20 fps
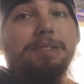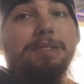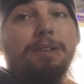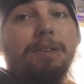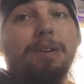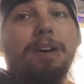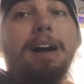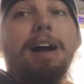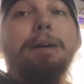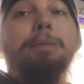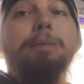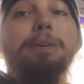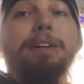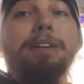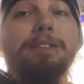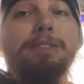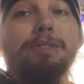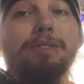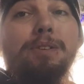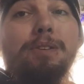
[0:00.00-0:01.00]
So I will
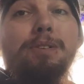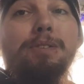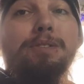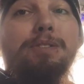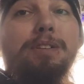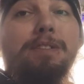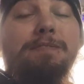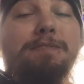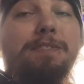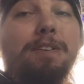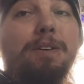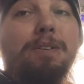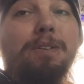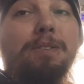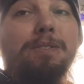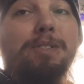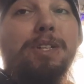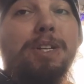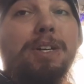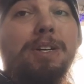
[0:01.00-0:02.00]
insert some
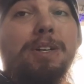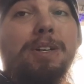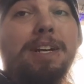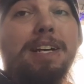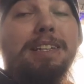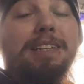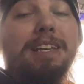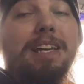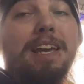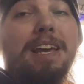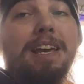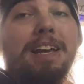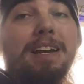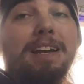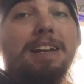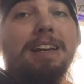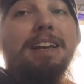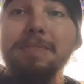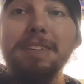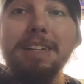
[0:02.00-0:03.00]
photos here at the
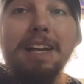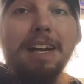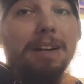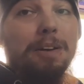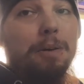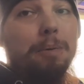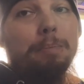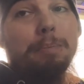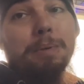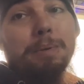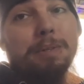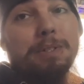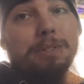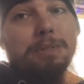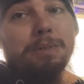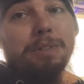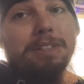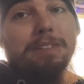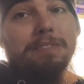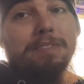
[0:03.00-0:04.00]
end. I hope you
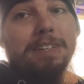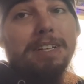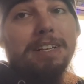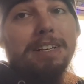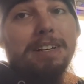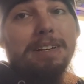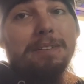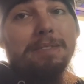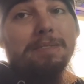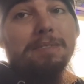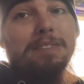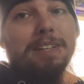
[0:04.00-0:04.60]
enjoyed the video.